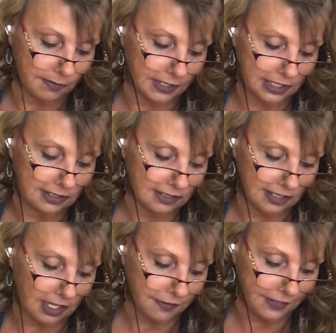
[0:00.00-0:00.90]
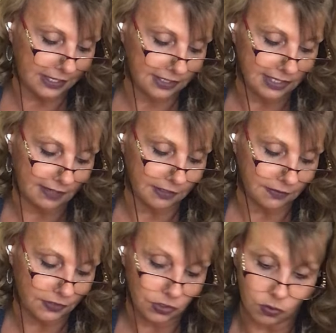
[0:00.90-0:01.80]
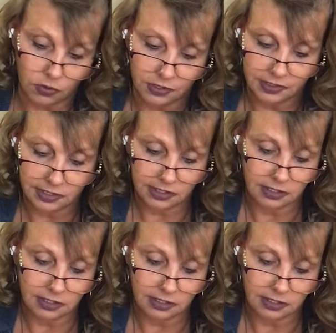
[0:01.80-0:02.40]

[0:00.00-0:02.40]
man. Clarify the Seven of Swords.